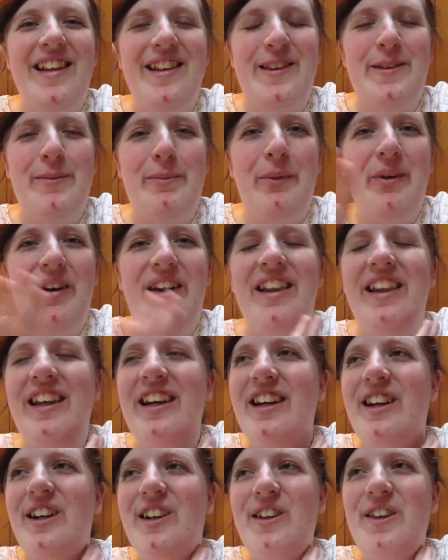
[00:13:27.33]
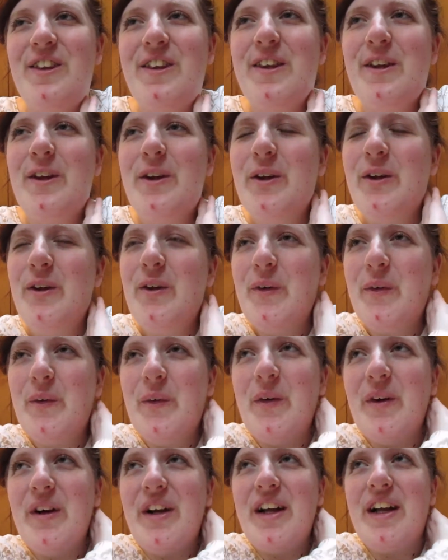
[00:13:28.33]
spoilers
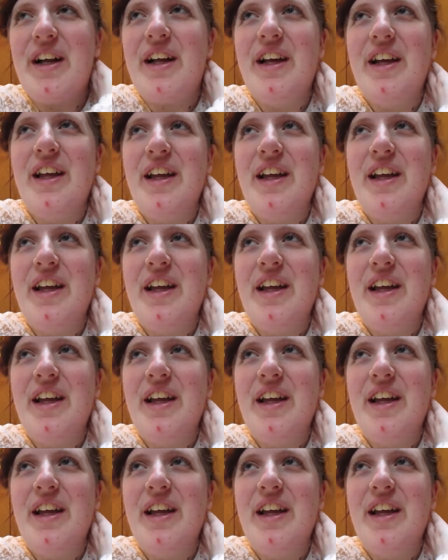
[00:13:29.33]
or